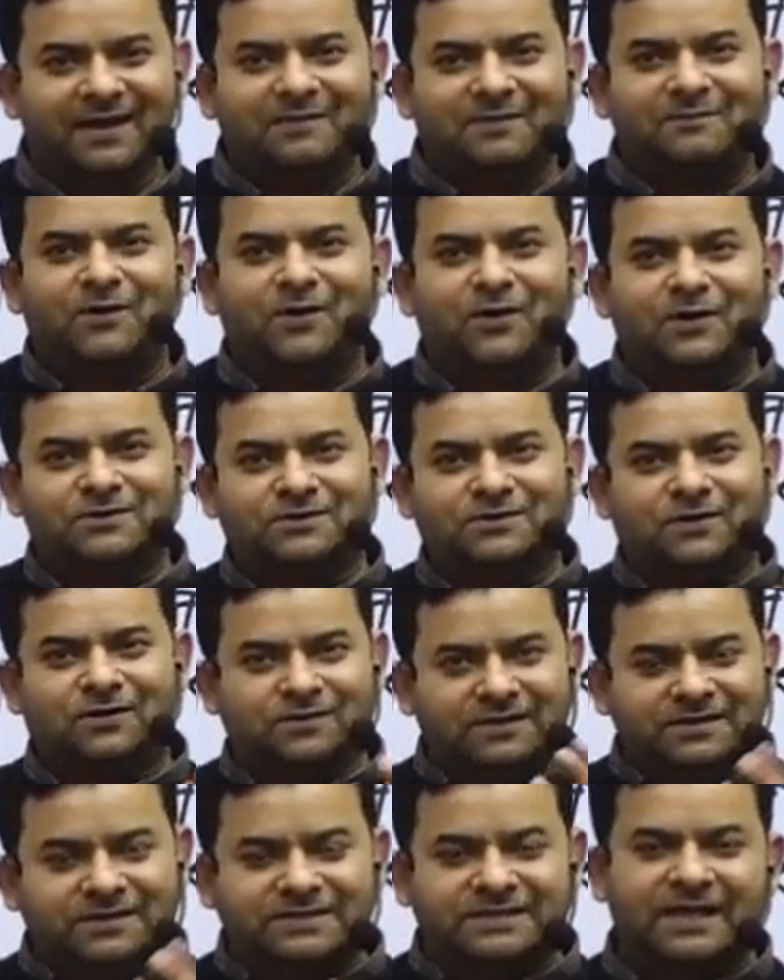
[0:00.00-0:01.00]
Because on
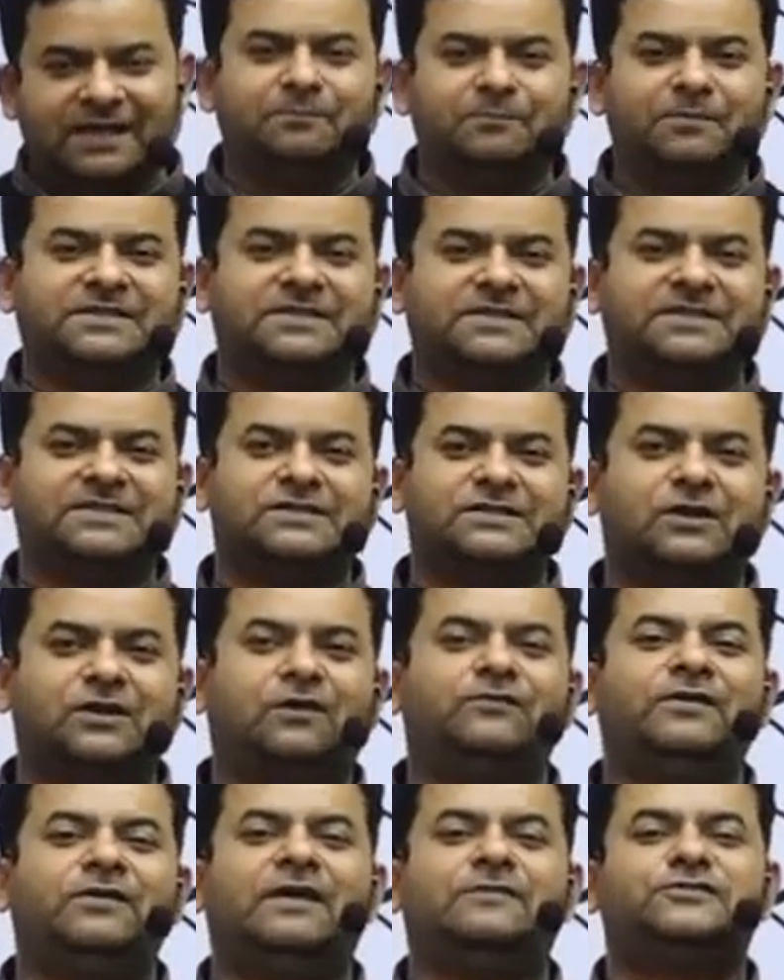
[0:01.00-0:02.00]
the same basis, now
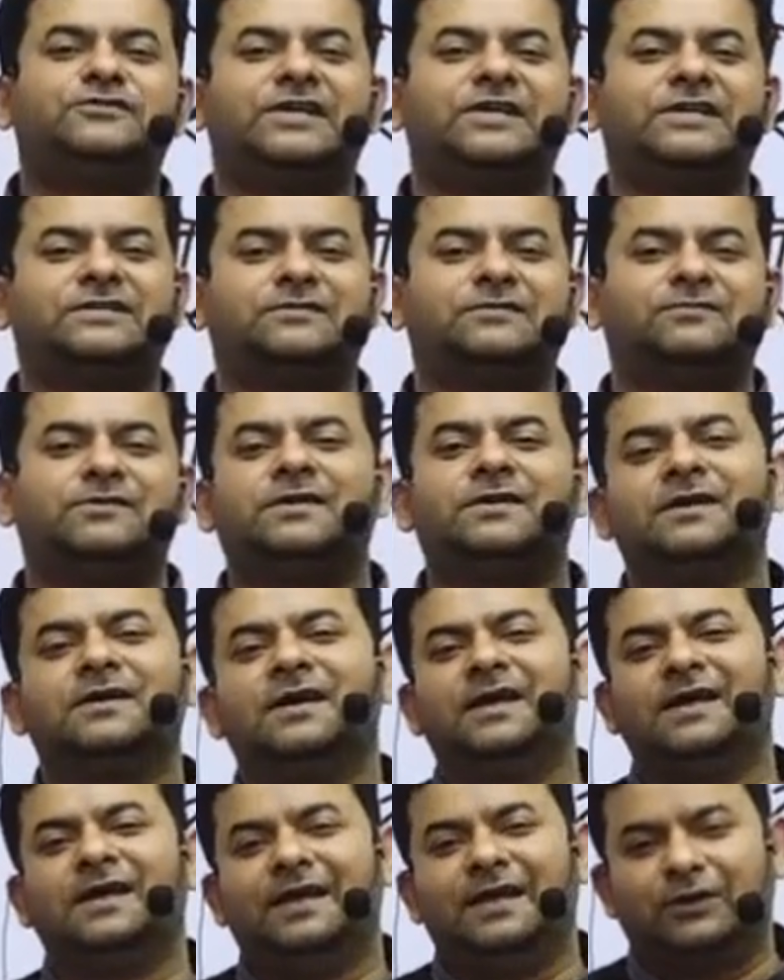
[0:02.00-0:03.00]
we have changed our
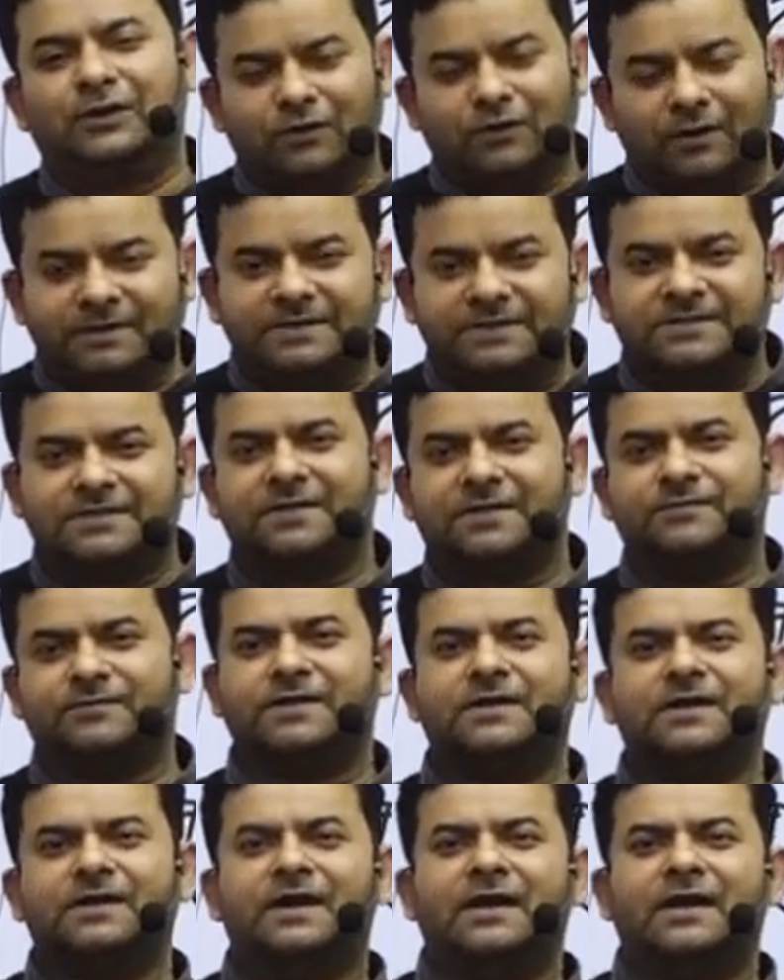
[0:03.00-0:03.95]
economic survey.